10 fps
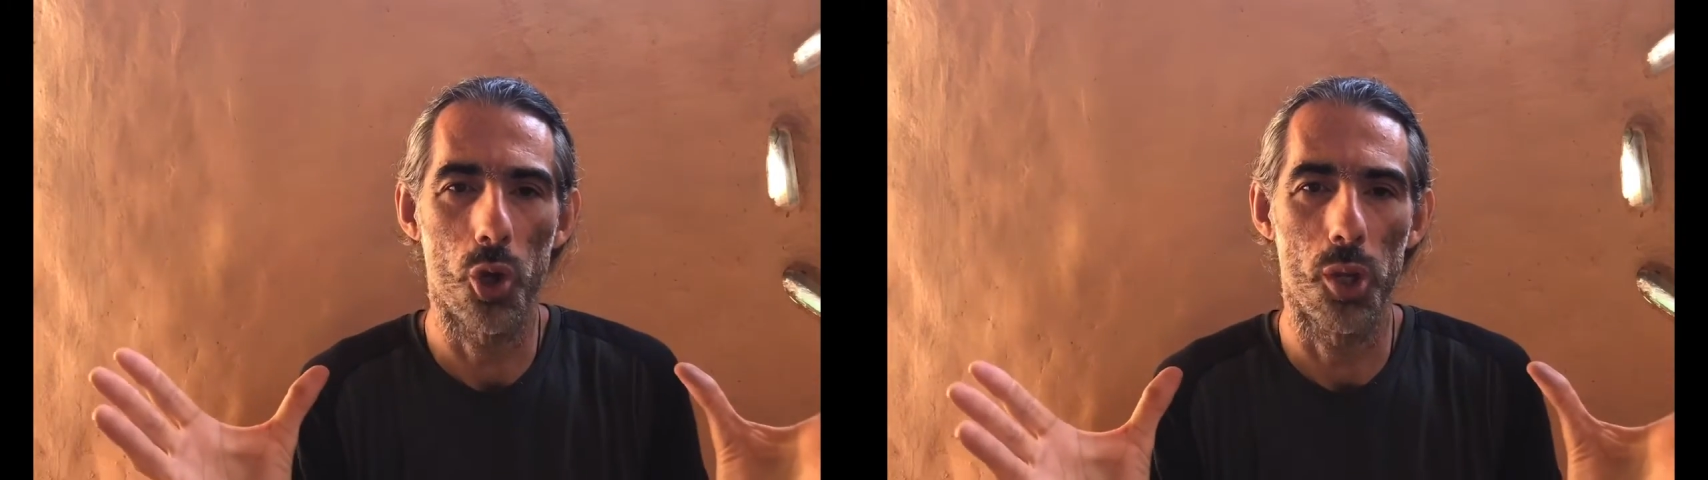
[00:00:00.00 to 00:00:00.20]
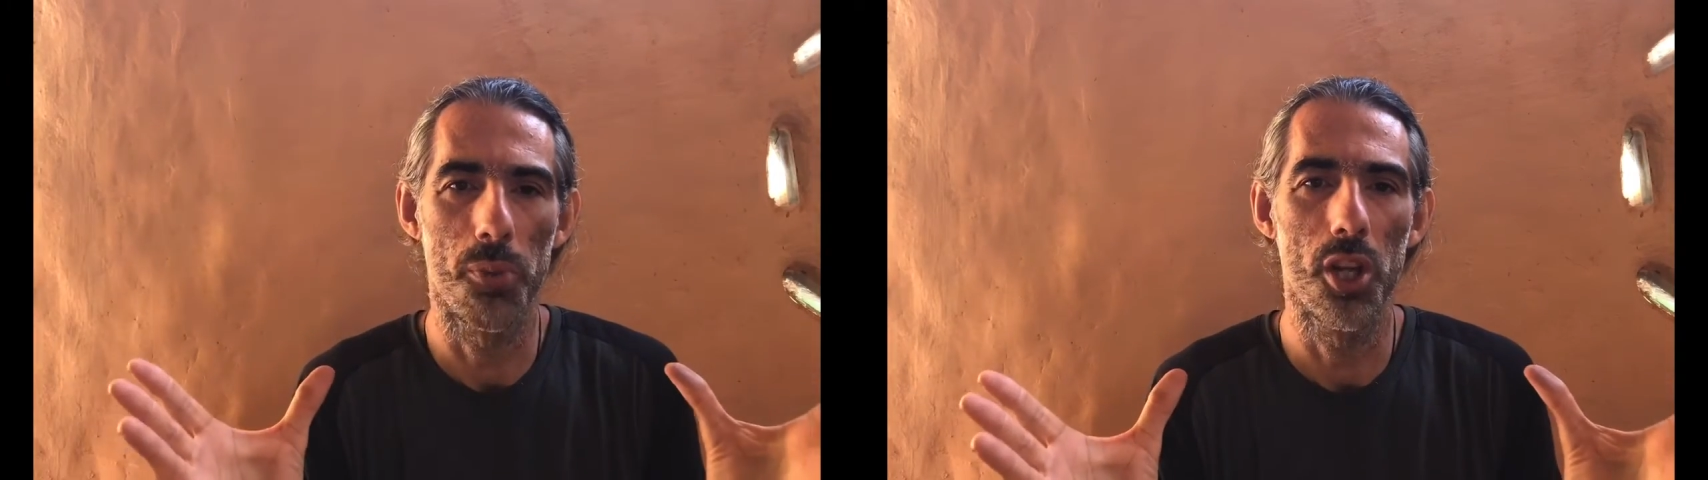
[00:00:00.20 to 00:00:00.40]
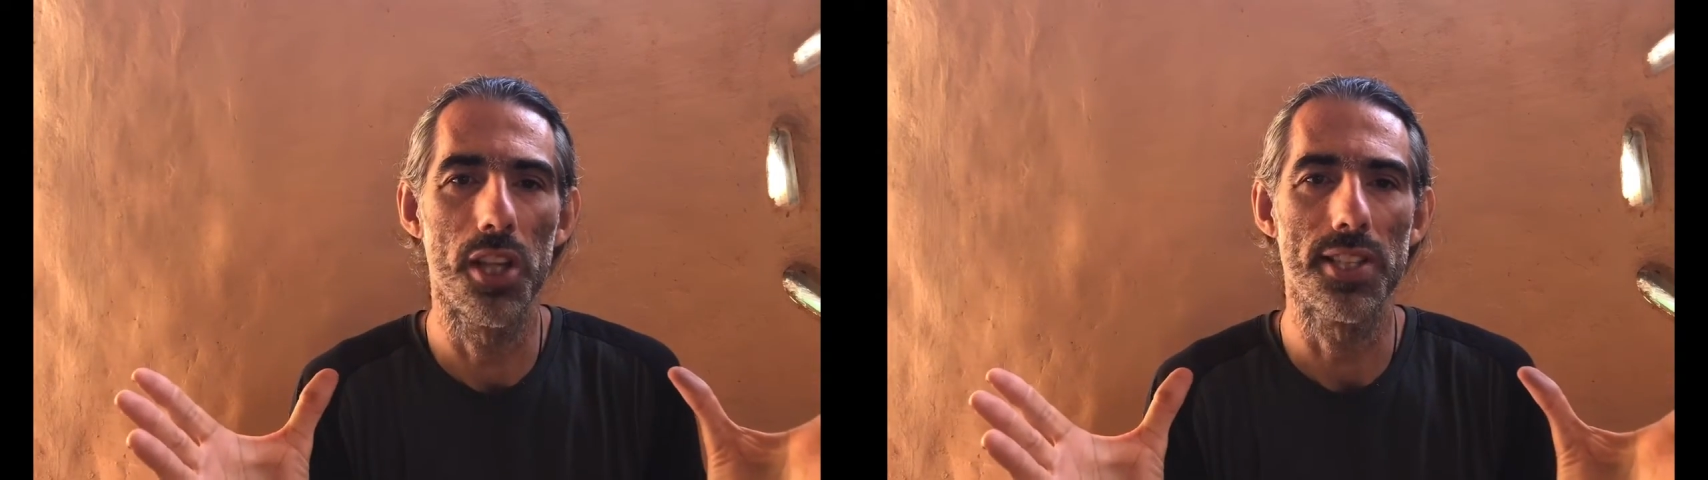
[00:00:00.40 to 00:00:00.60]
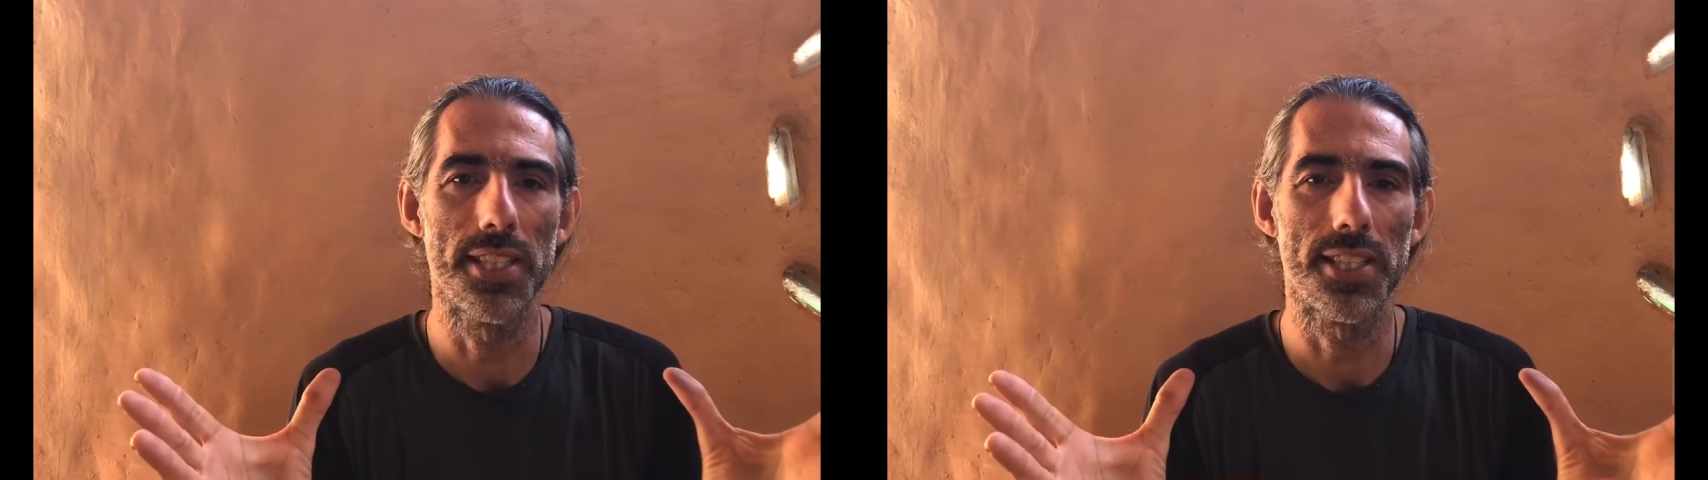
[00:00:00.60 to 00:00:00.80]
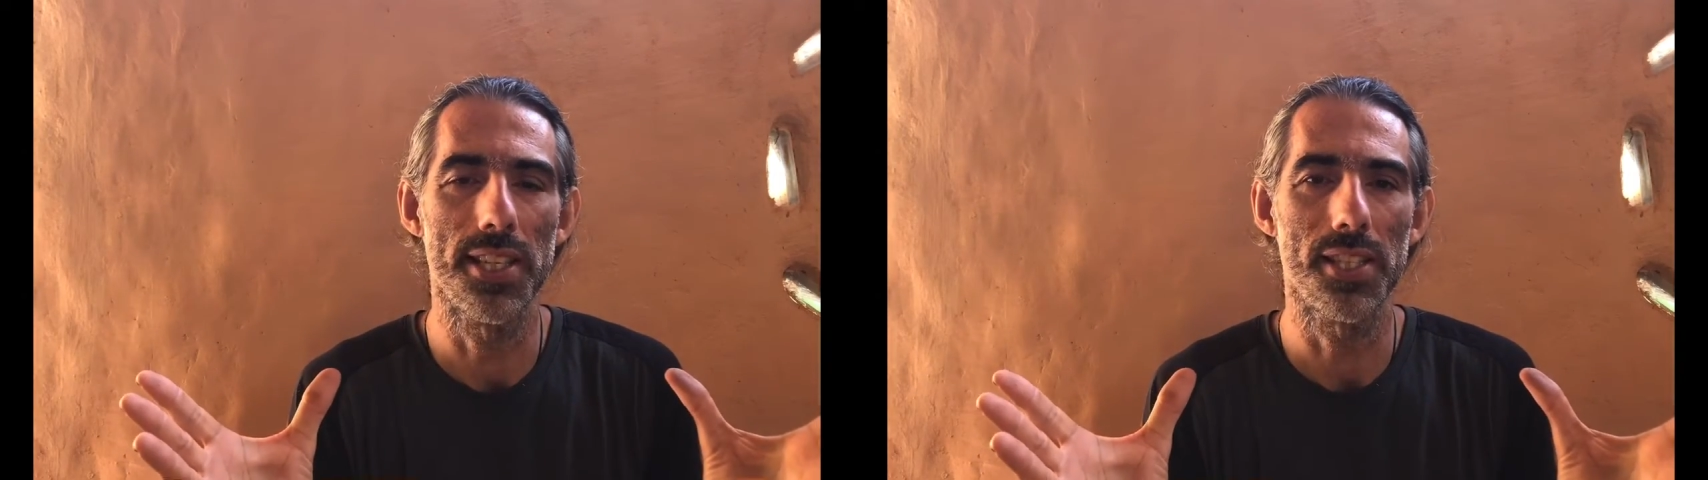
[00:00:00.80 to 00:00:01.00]
community
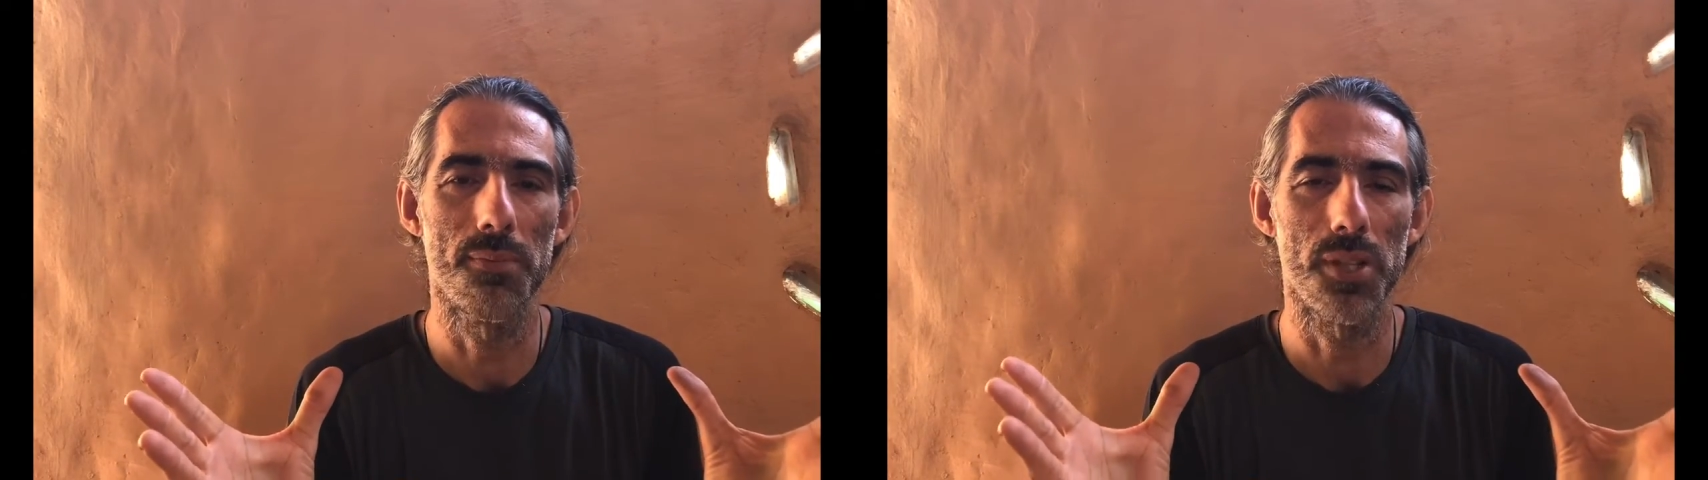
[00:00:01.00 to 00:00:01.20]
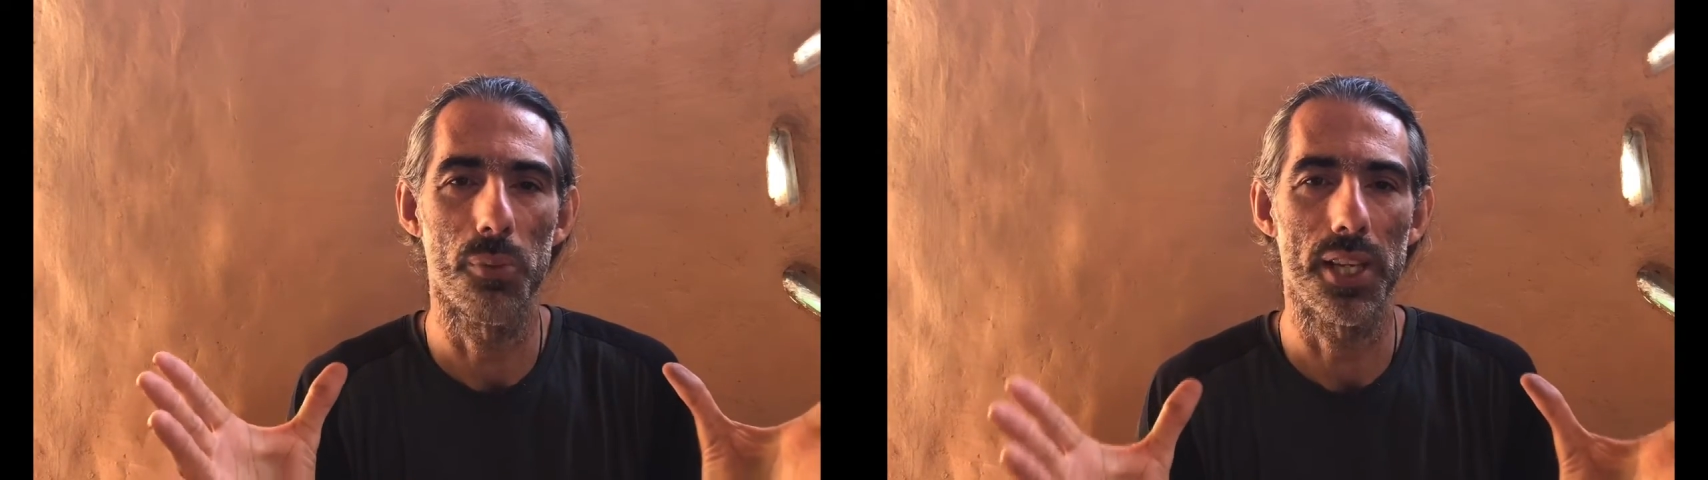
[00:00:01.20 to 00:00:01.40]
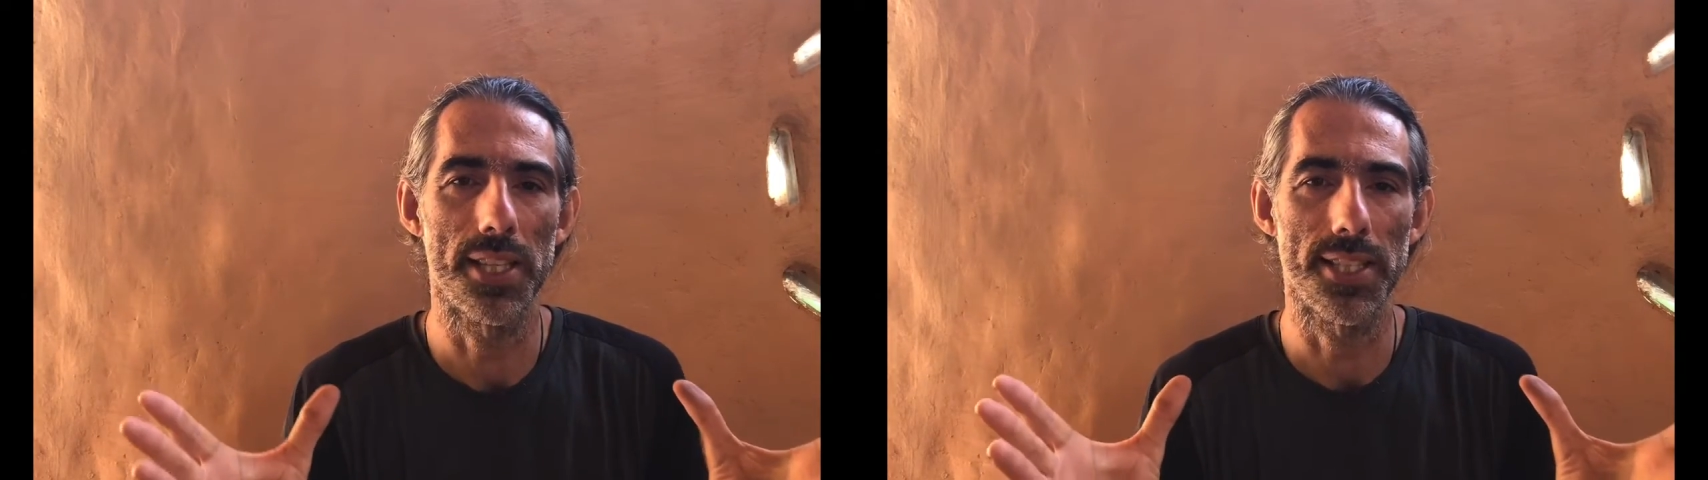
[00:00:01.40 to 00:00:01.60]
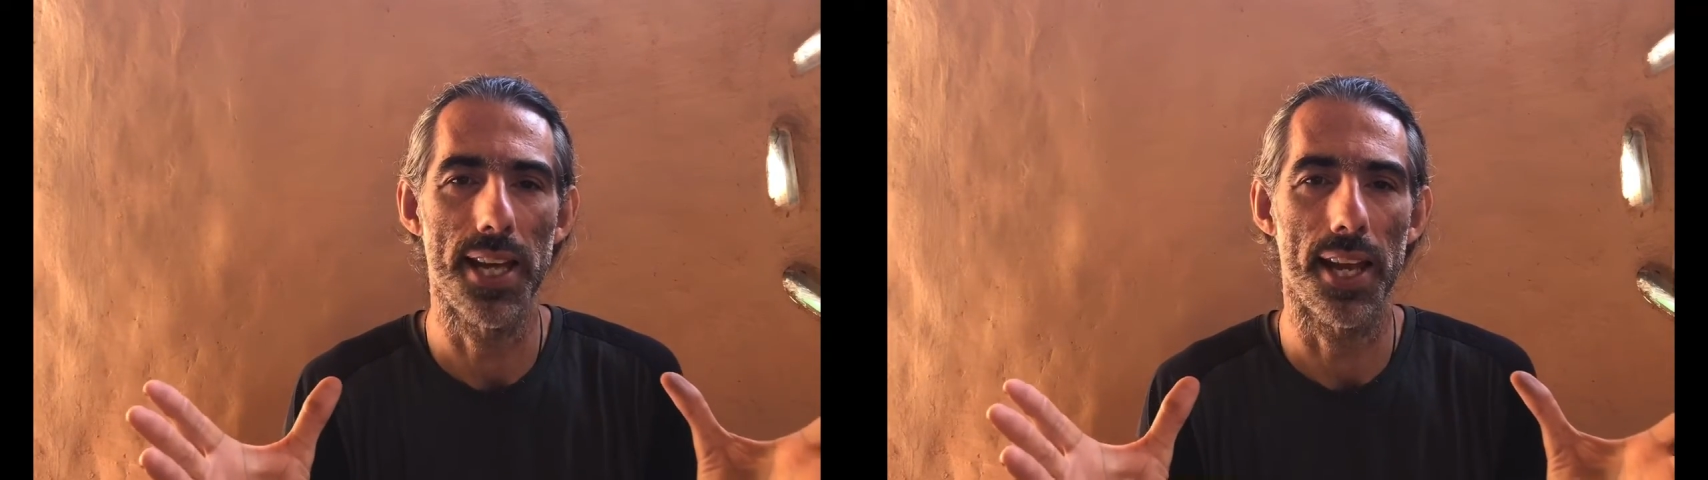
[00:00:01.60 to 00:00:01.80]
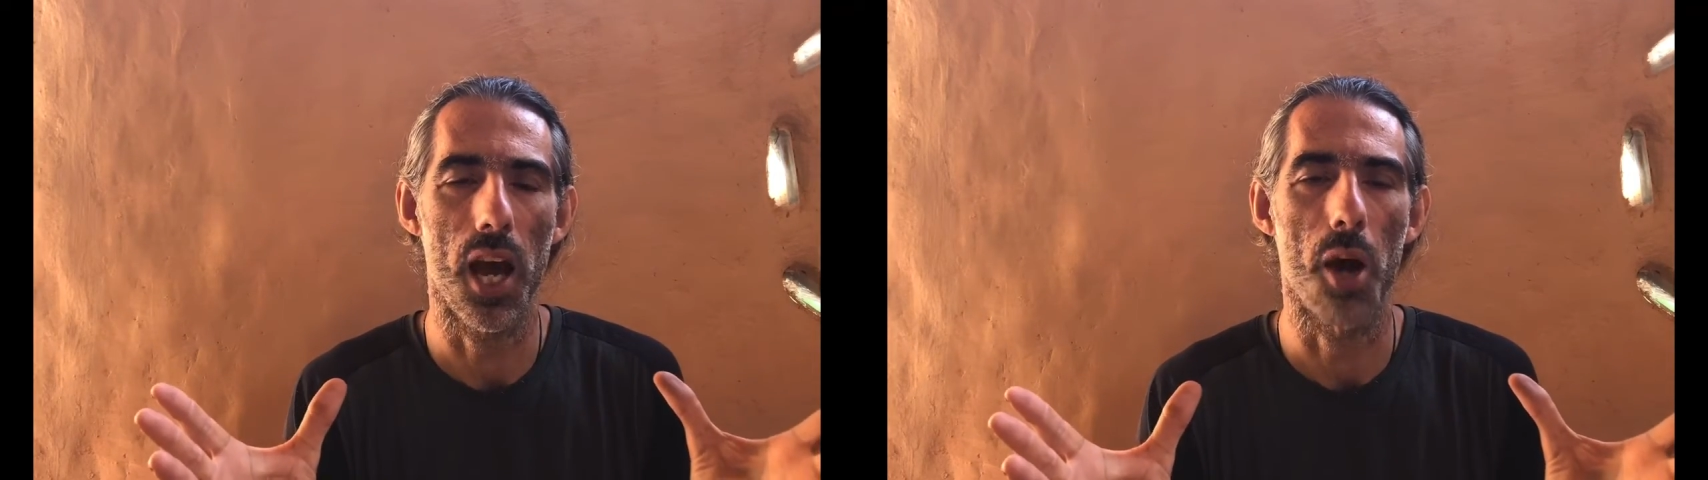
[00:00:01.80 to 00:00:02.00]
systems that we can
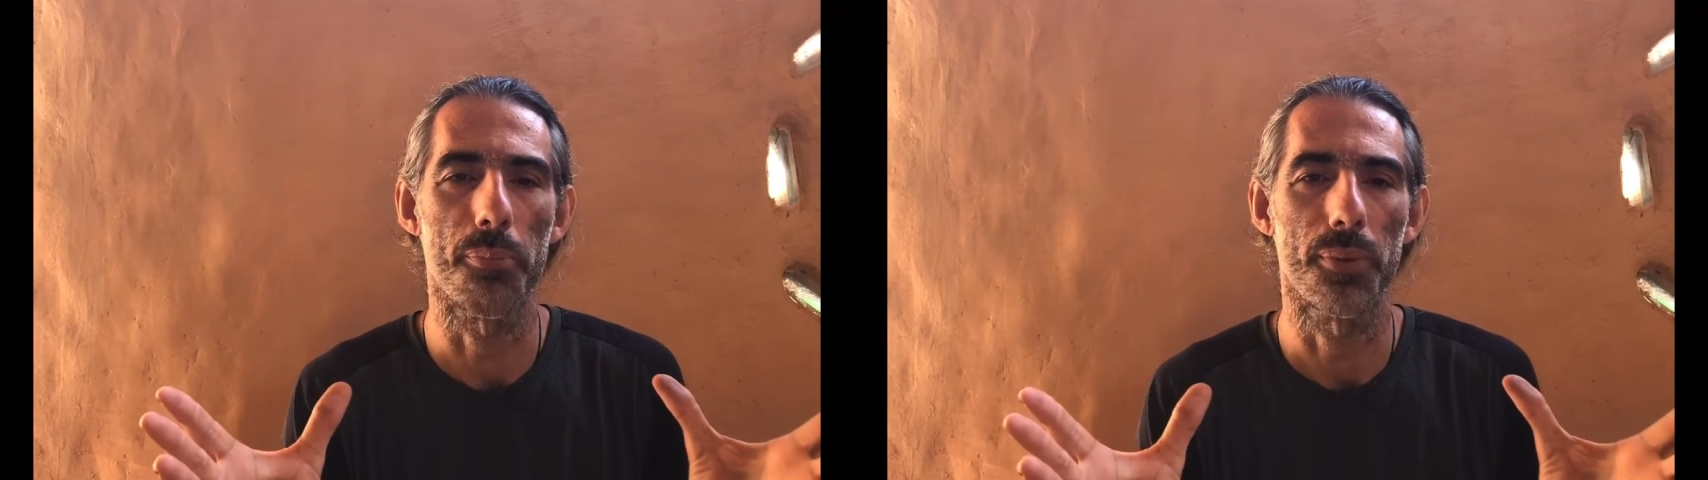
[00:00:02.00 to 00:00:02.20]
set up.